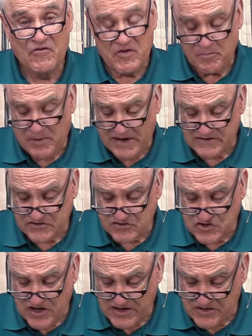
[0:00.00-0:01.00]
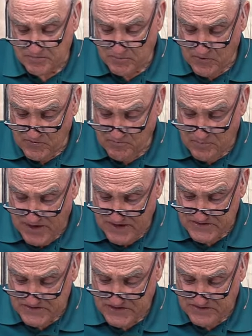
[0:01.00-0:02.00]
of the Apostle John is proof
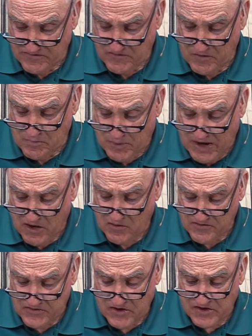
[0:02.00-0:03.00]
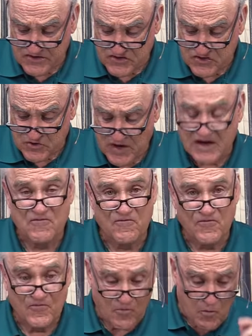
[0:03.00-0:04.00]
positive of the power of God's
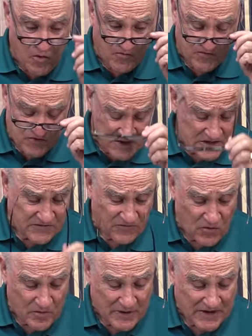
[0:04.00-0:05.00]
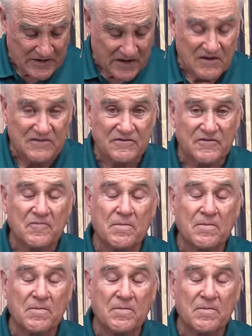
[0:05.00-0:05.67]
transform, transforming love.